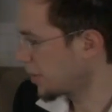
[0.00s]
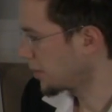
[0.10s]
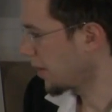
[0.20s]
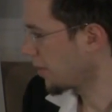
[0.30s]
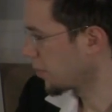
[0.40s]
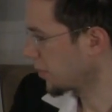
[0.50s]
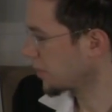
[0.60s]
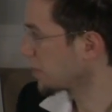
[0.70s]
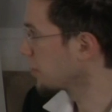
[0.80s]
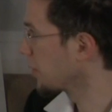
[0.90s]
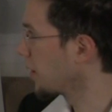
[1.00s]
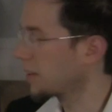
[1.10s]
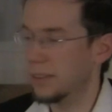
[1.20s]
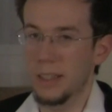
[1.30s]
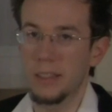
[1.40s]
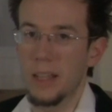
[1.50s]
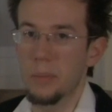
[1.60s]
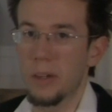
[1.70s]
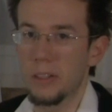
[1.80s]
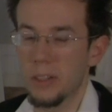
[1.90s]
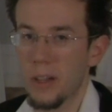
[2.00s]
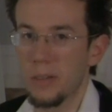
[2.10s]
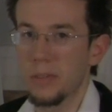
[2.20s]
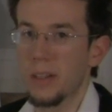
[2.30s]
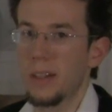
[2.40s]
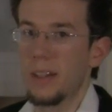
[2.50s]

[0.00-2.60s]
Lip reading: If you have both of them wrong, take 10 marks off.